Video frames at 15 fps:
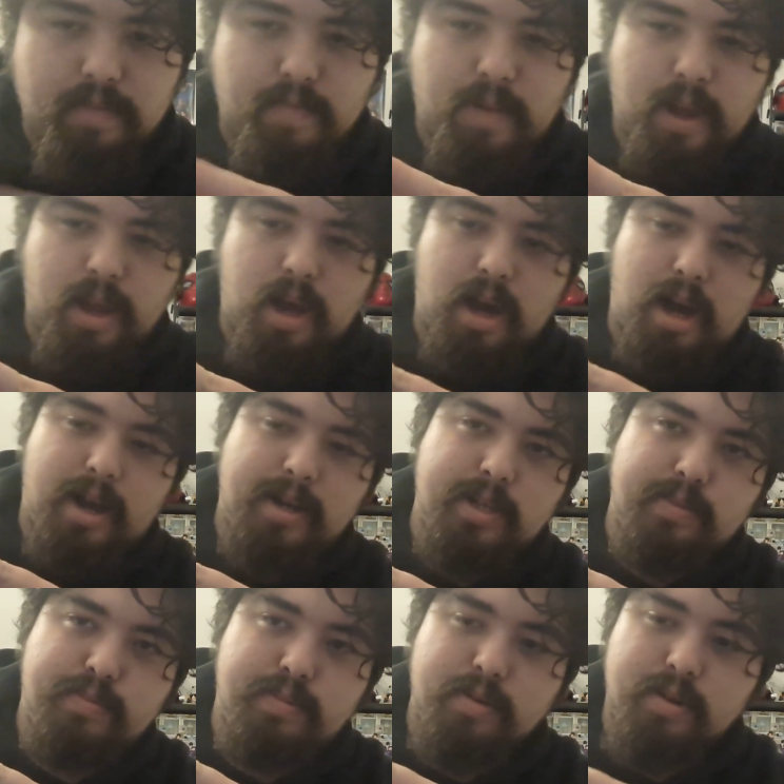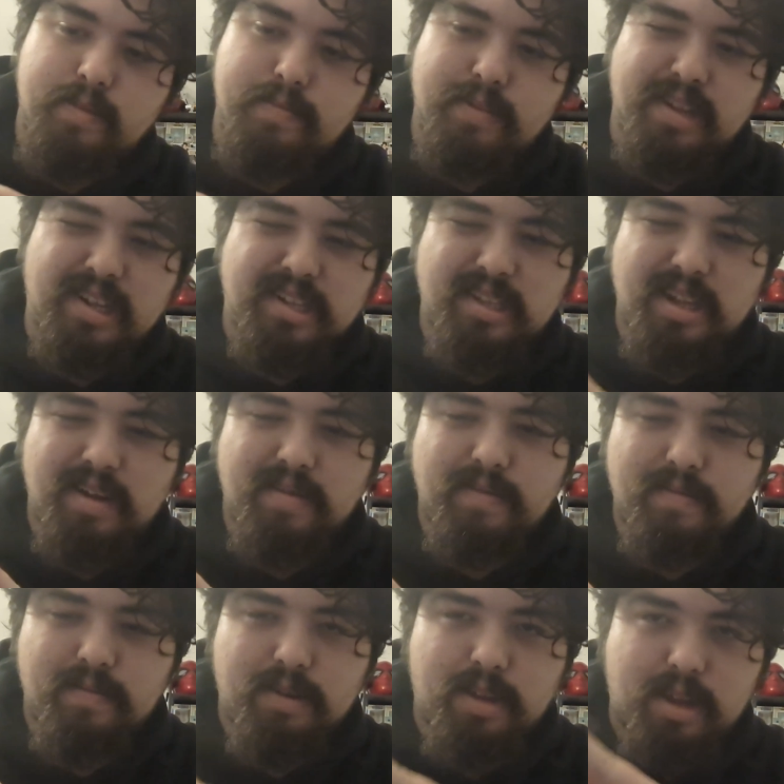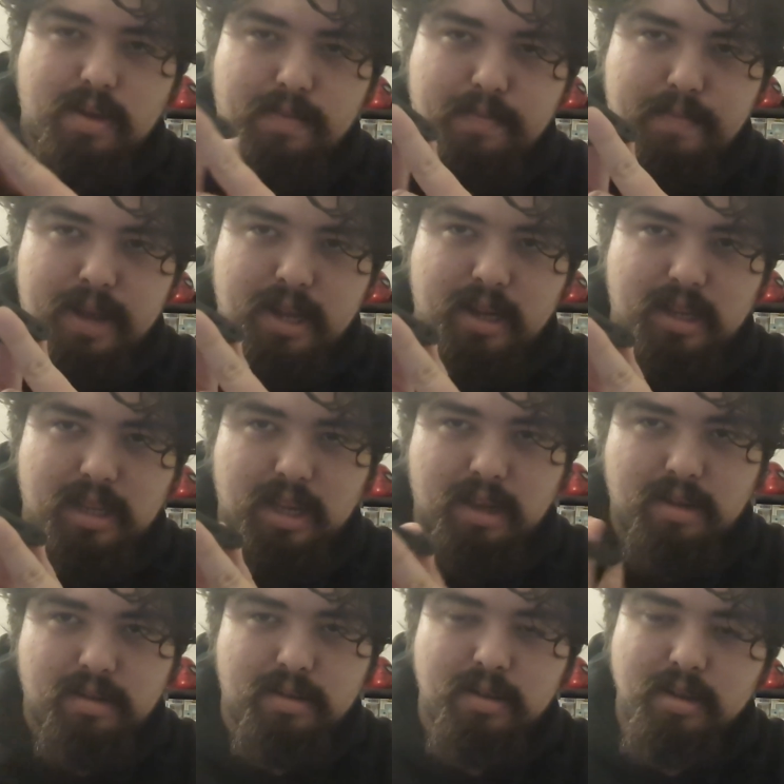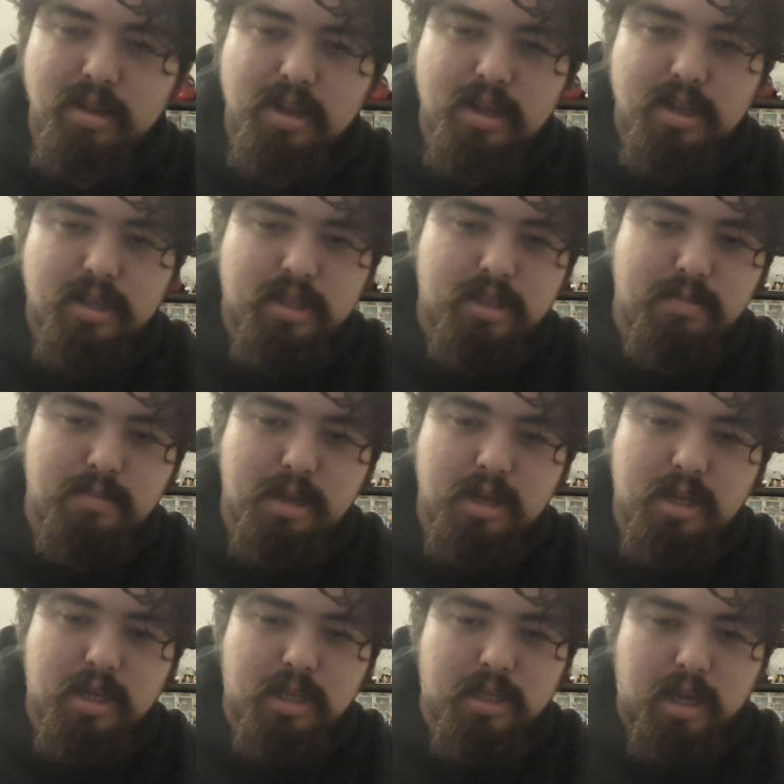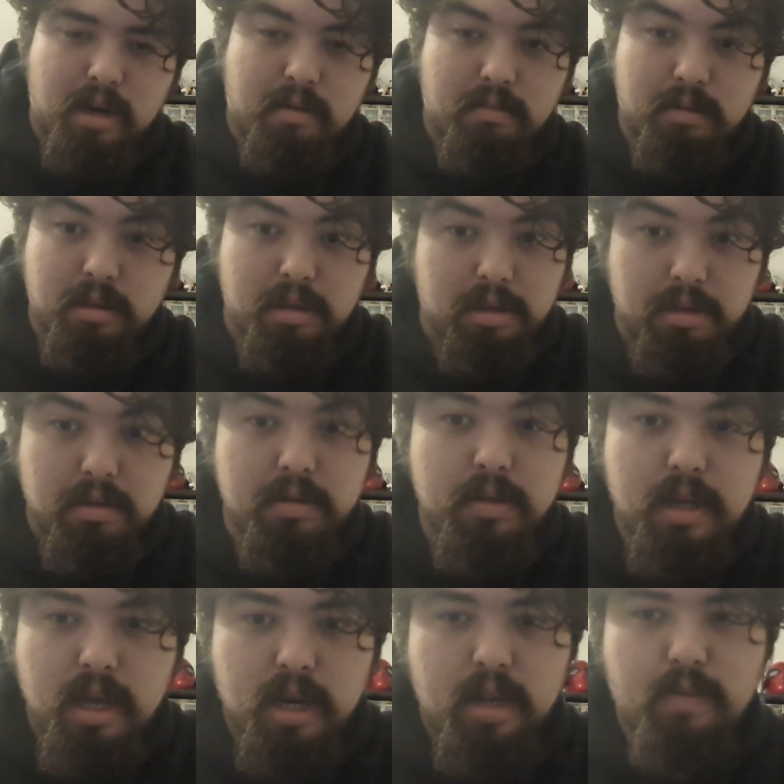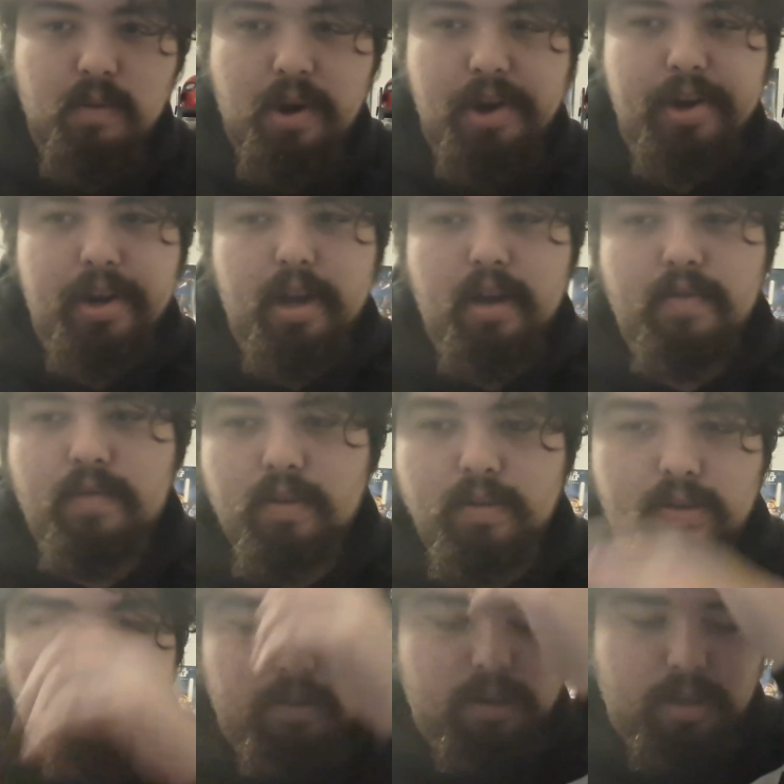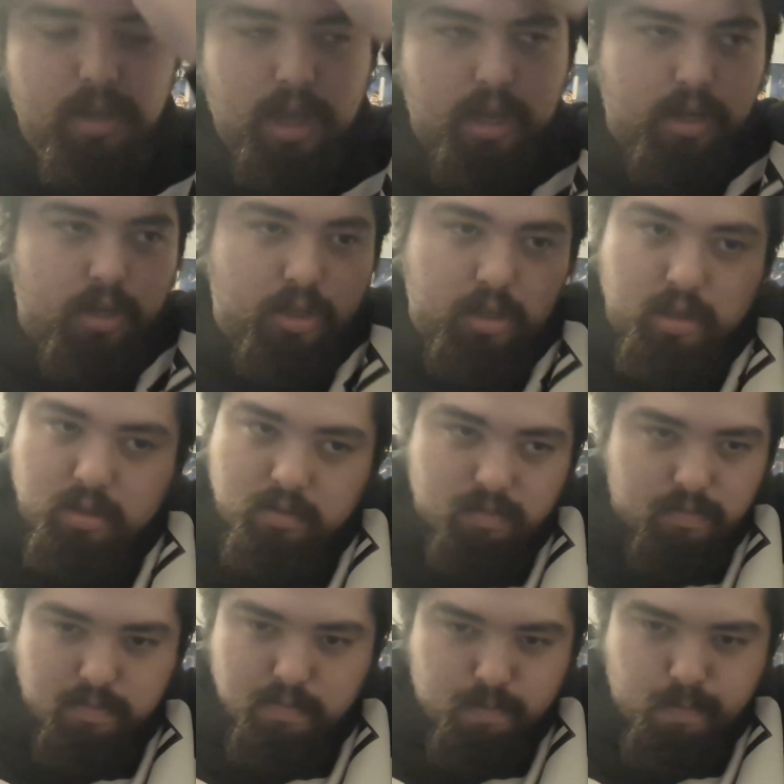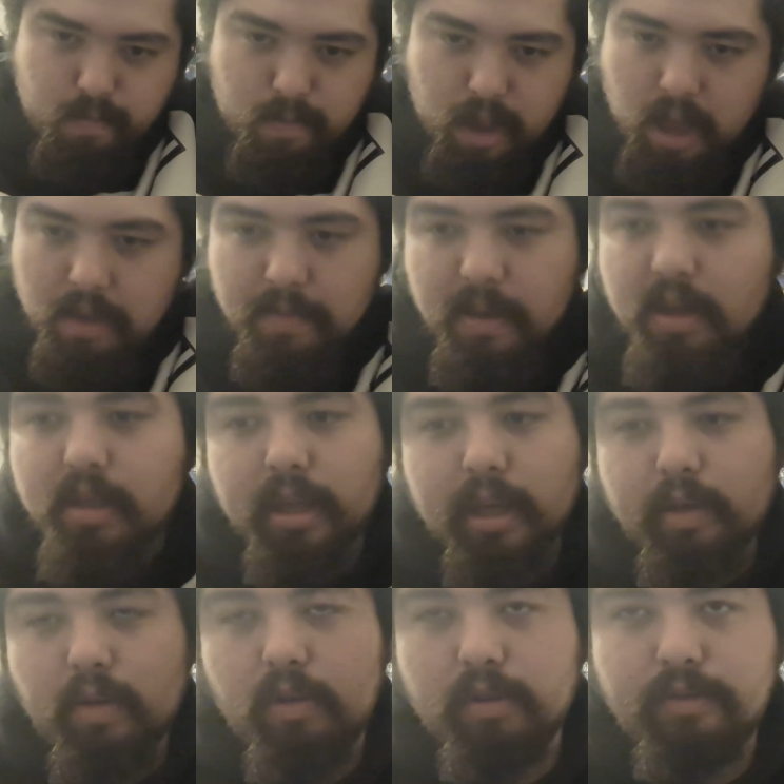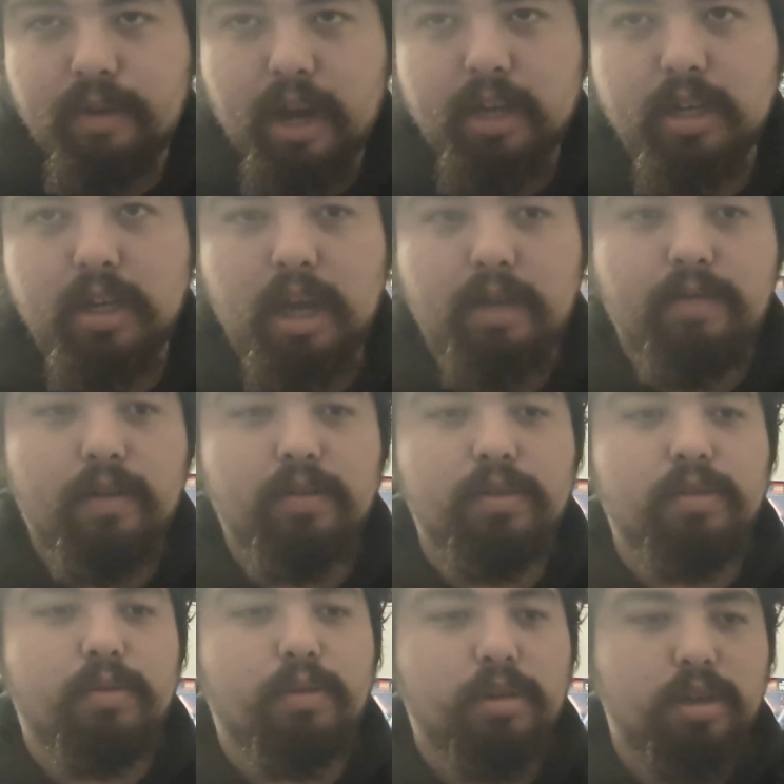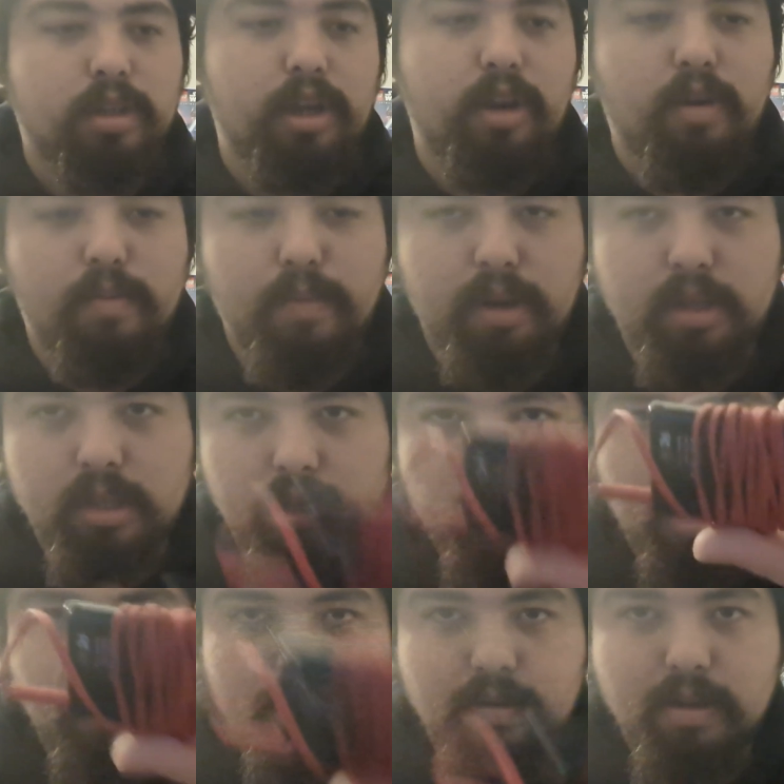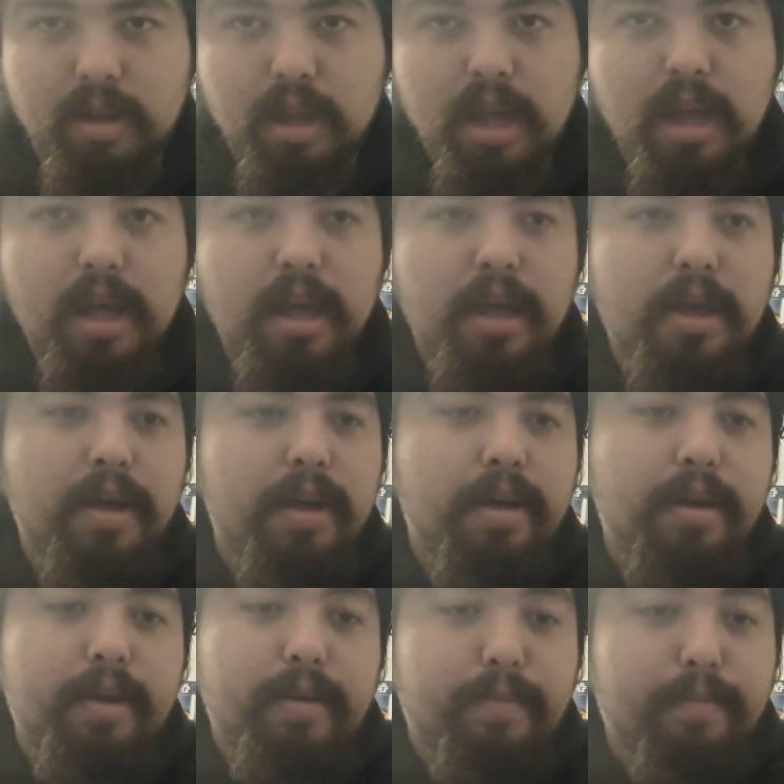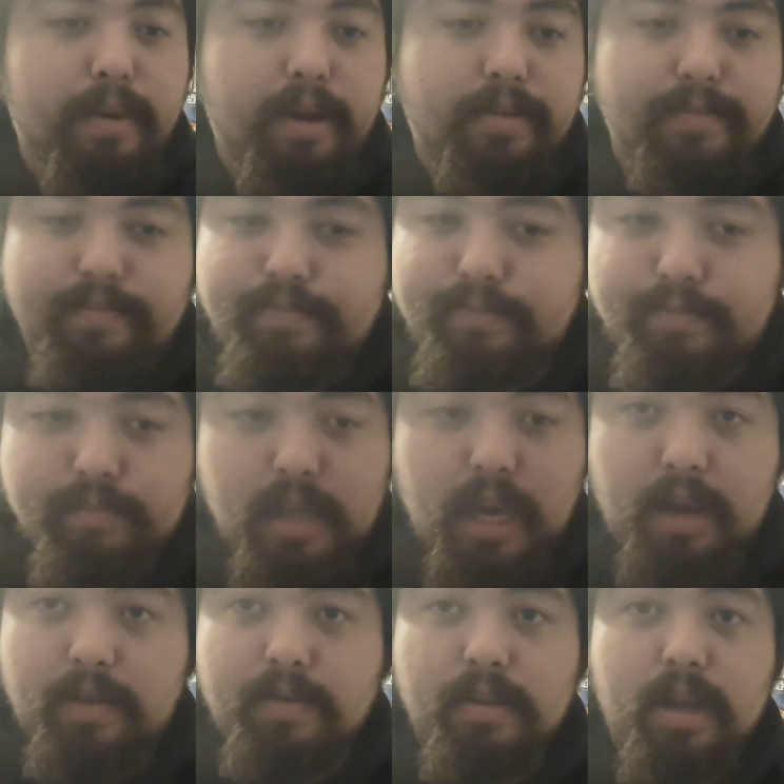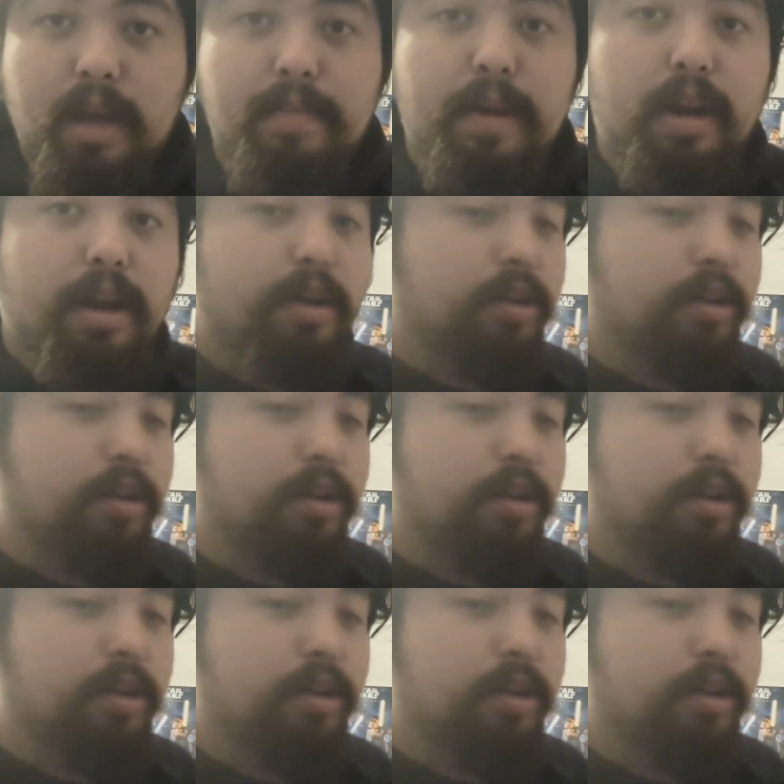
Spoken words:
my aux port. But it's not really a big deal to me because I don't really use any wired headphones besides maybe like old fashioned headphones or just earbuds in general. But yeah, I mean, I